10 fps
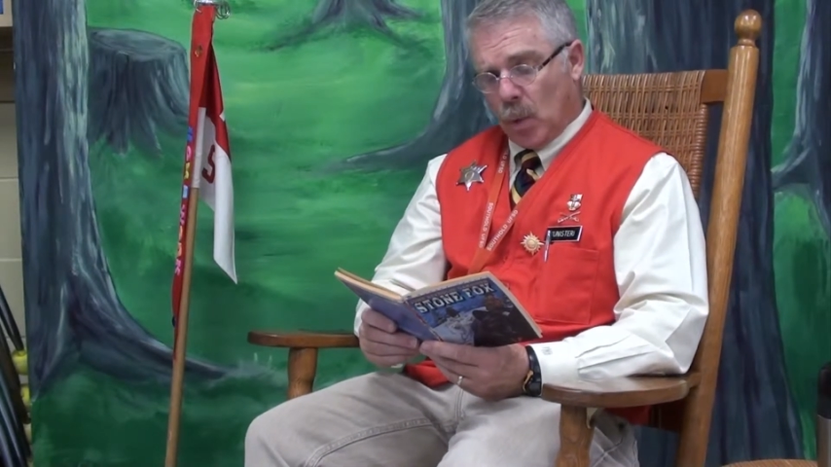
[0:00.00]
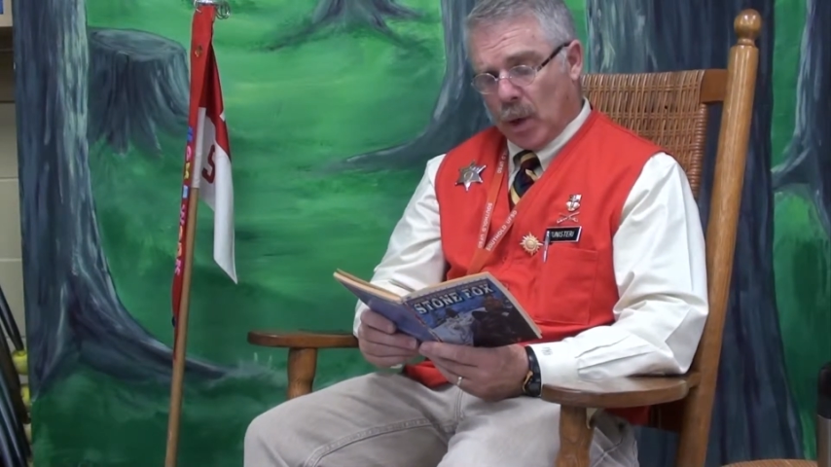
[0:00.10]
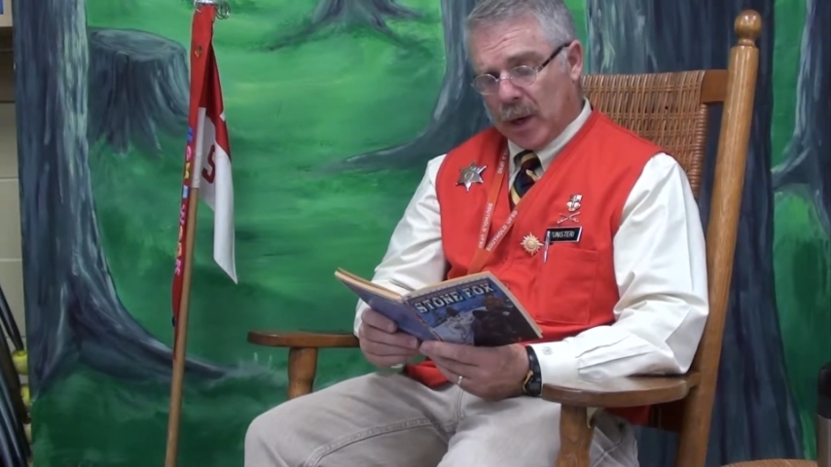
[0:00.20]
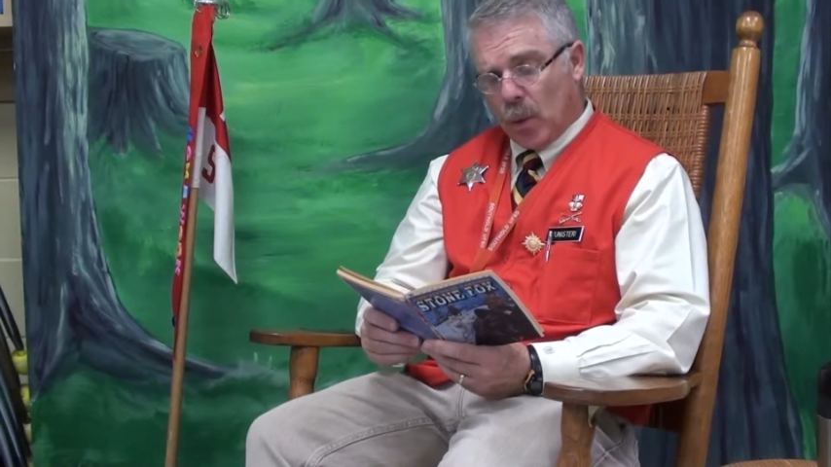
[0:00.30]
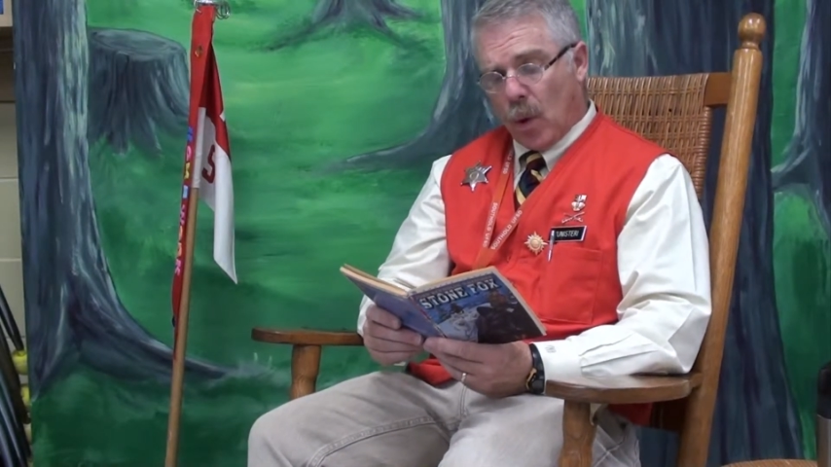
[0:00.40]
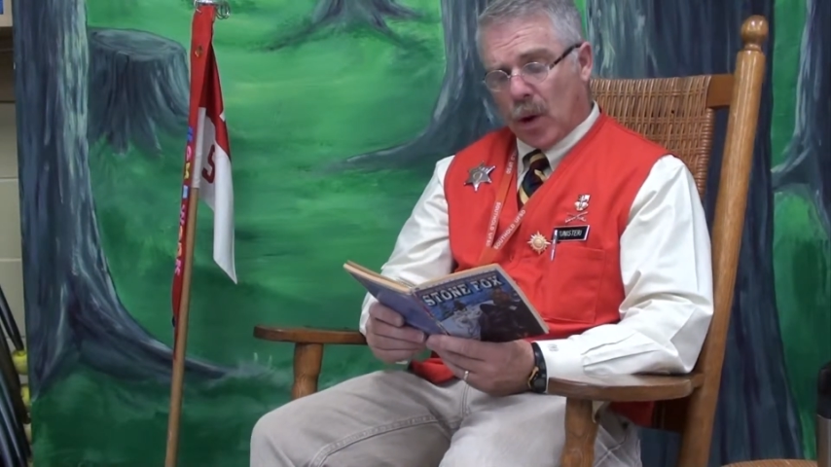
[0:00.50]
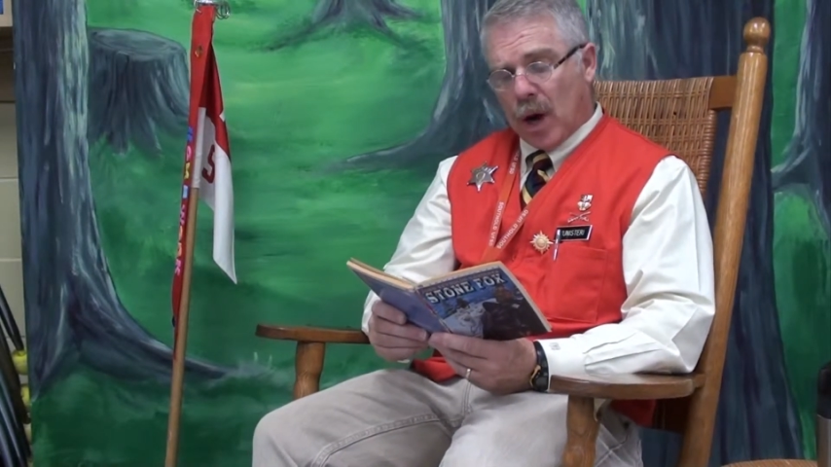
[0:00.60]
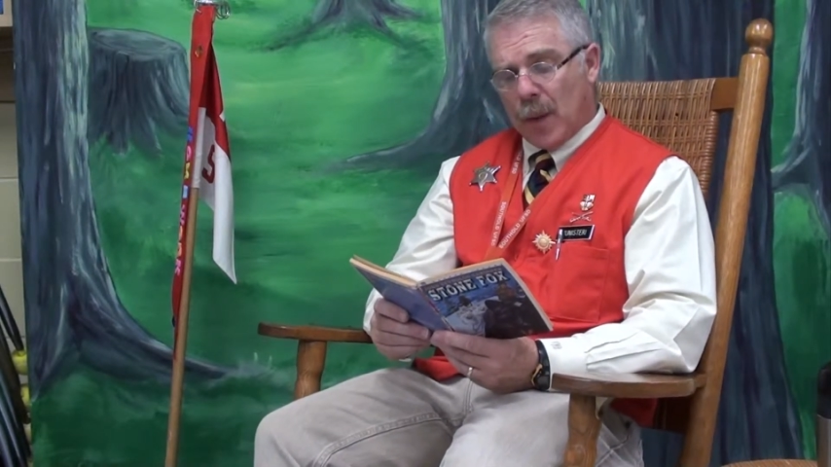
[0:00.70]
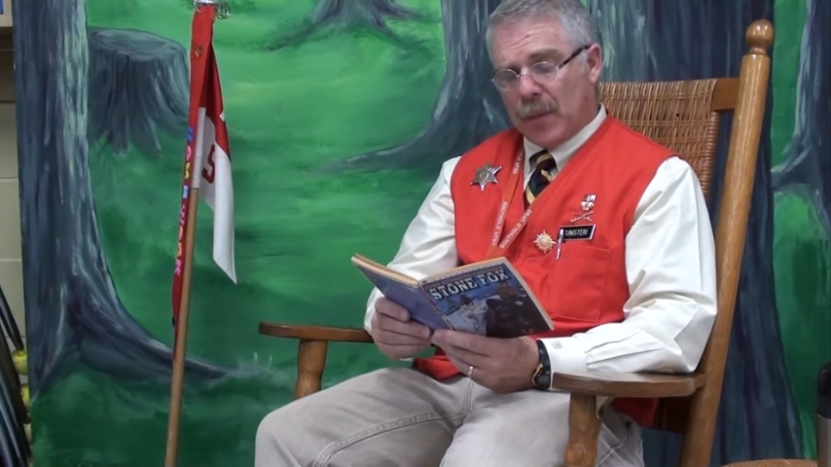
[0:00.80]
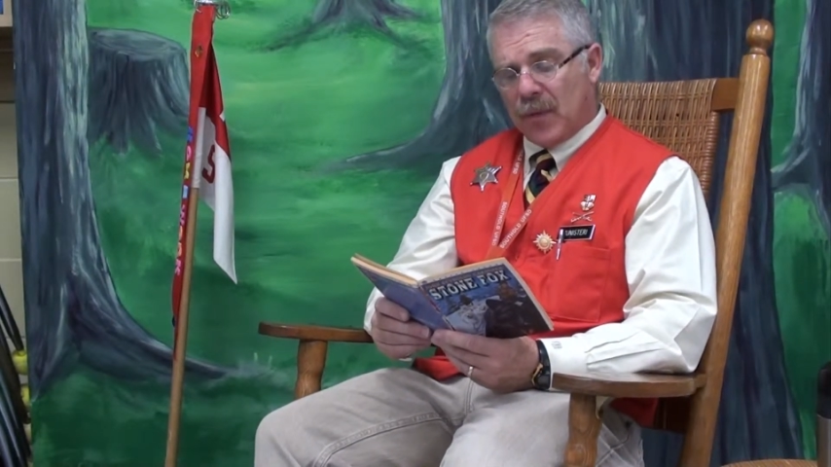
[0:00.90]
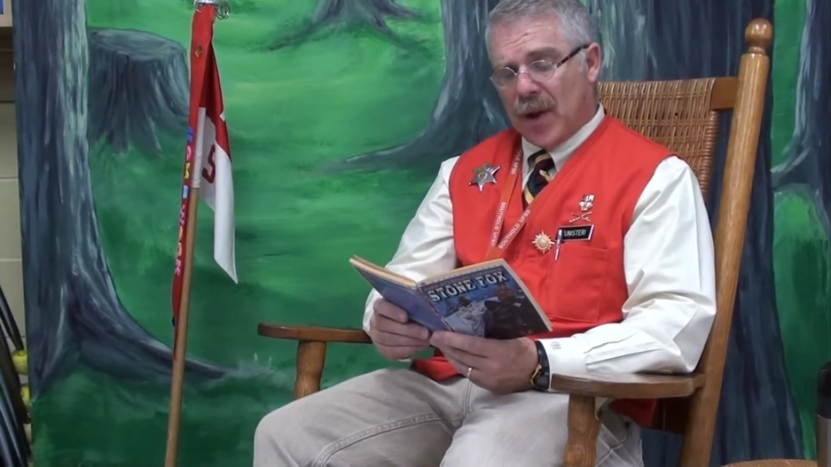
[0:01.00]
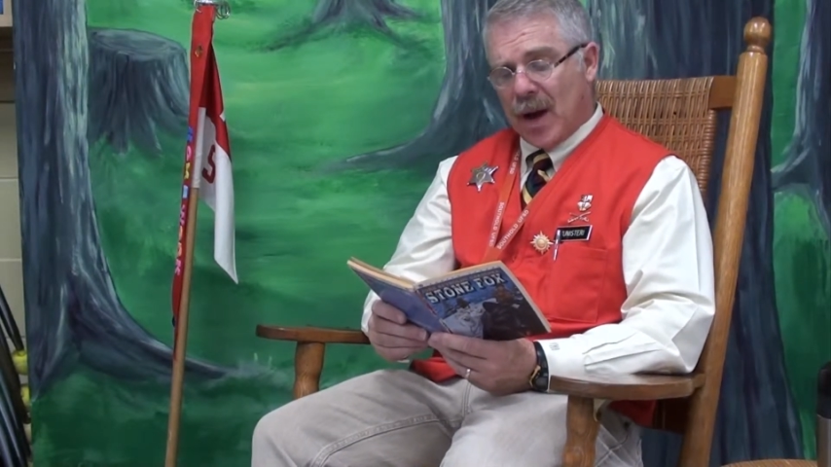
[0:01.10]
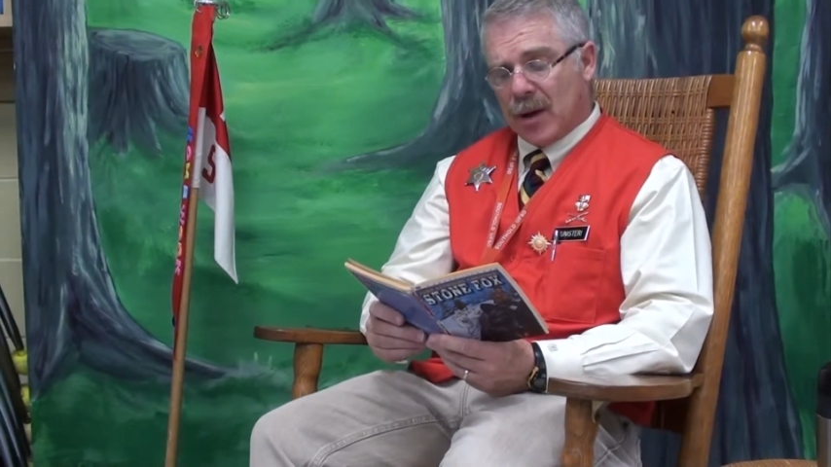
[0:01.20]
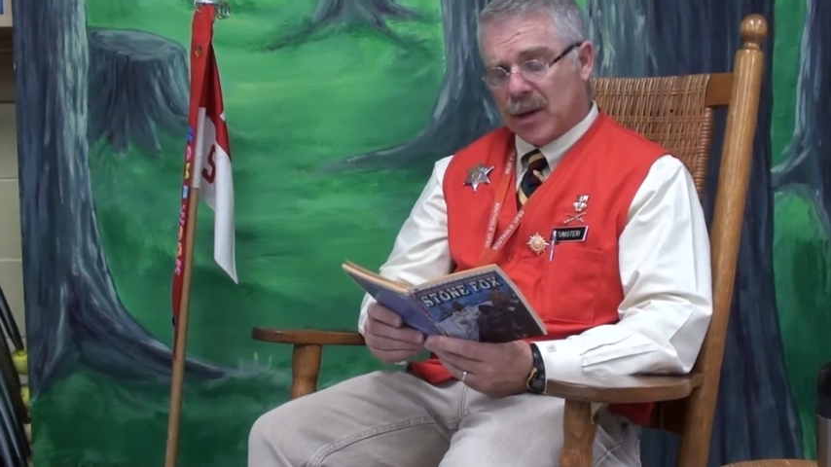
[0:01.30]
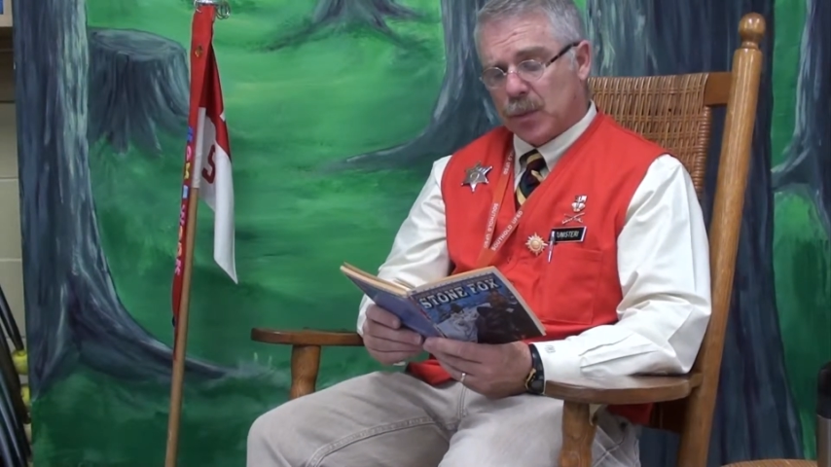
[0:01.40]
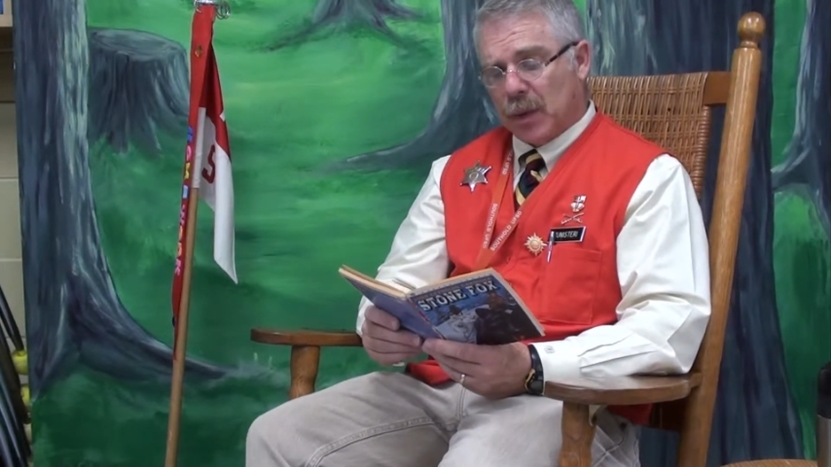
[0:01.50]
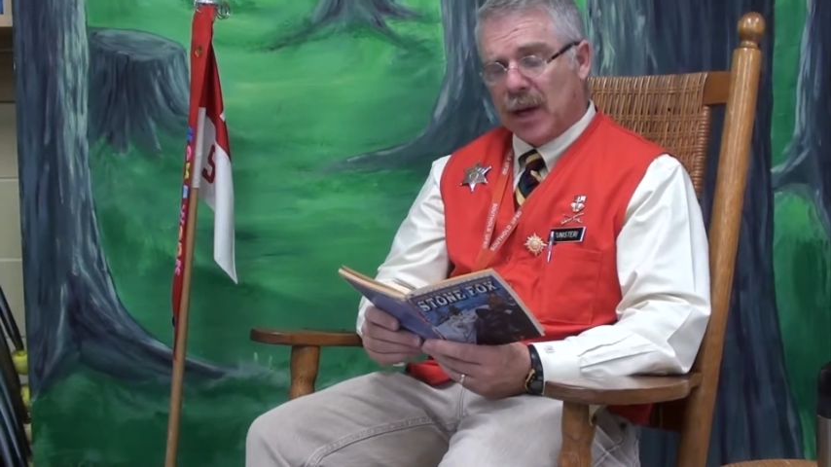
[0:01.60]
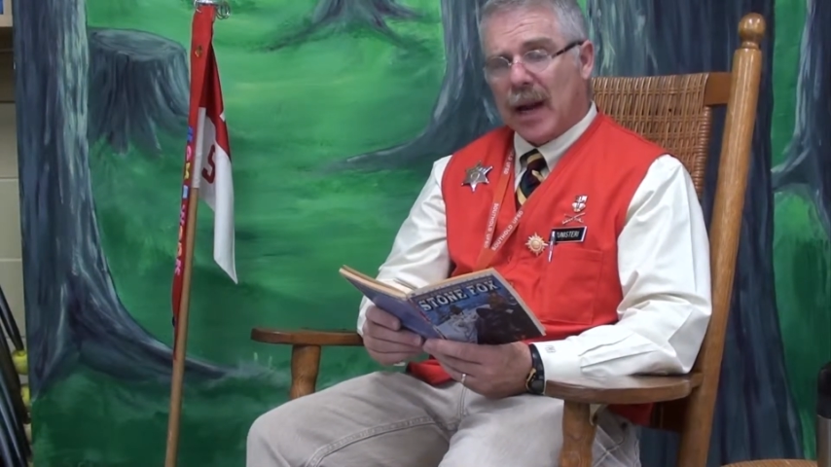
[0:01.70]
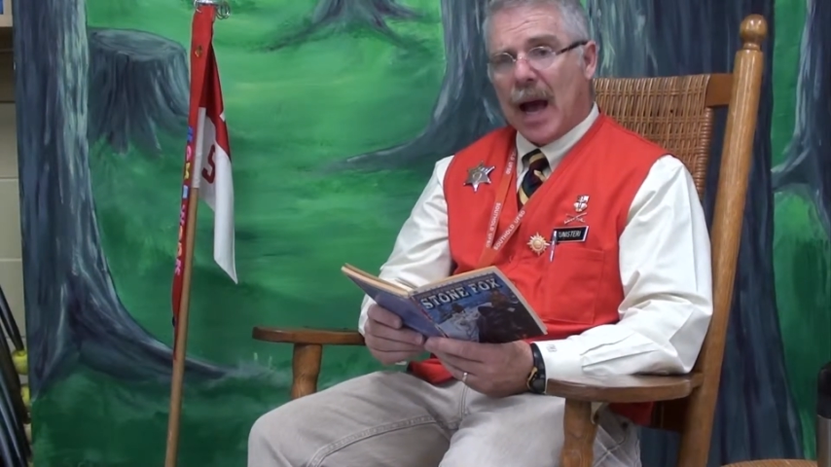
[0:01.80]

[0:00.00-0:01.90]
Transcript: When he woke up, he found his plate